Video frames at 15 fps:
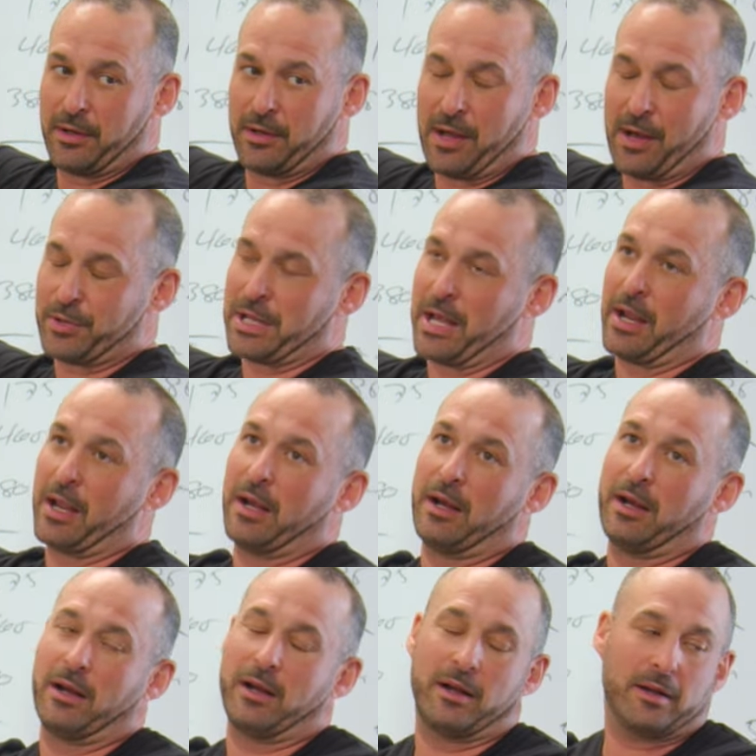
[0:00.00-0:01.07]
I was like,
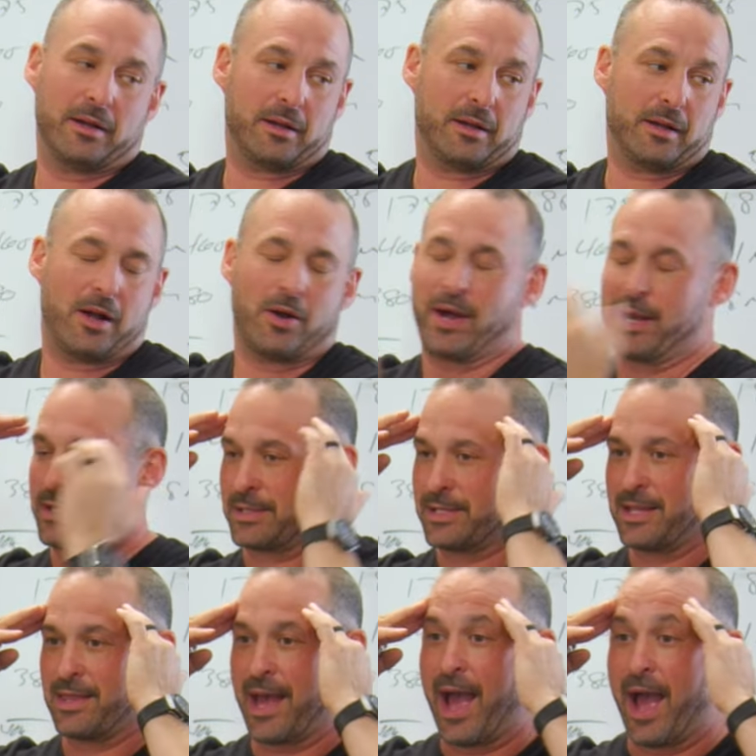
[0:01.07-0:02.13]
oh, I didn't
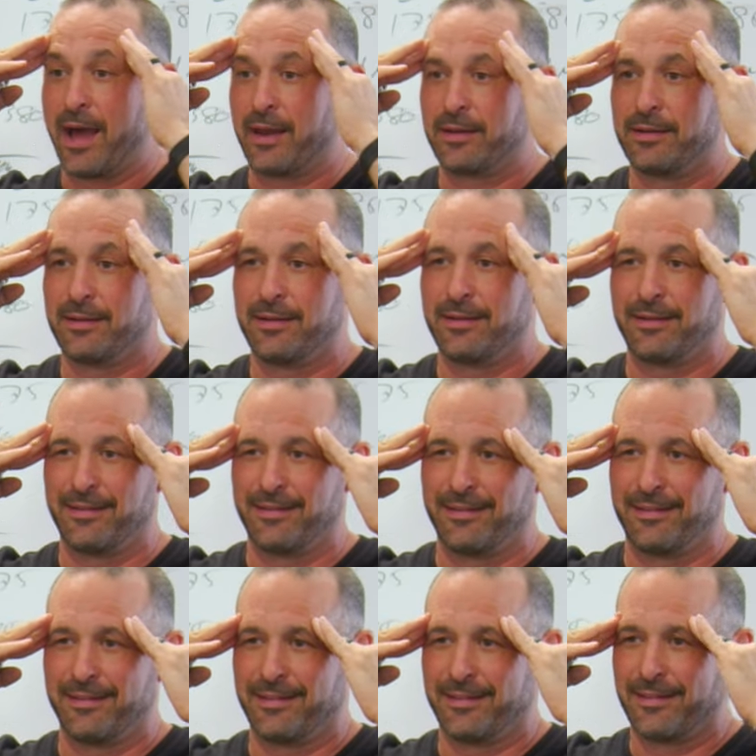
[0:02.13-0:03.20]
see that.
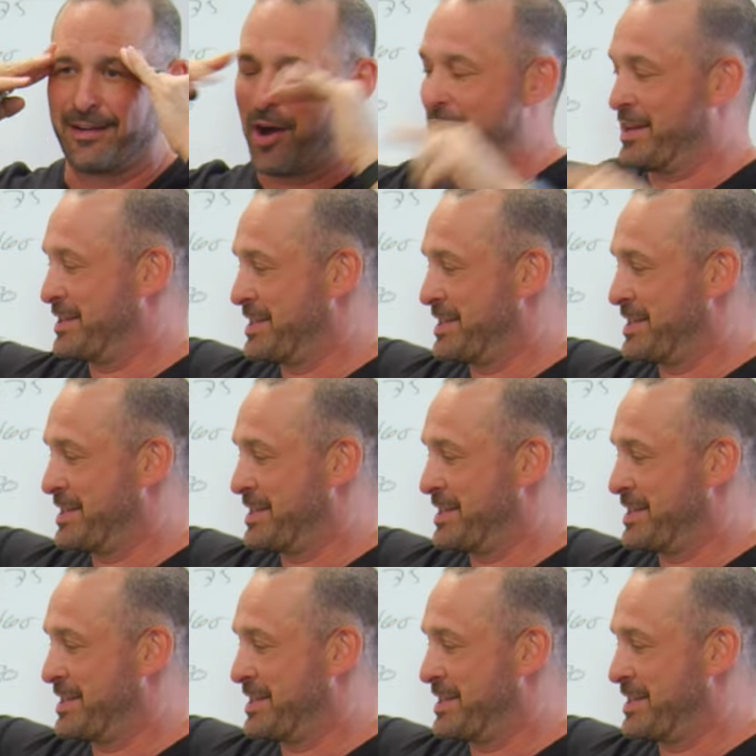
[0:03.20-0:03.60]
I didn't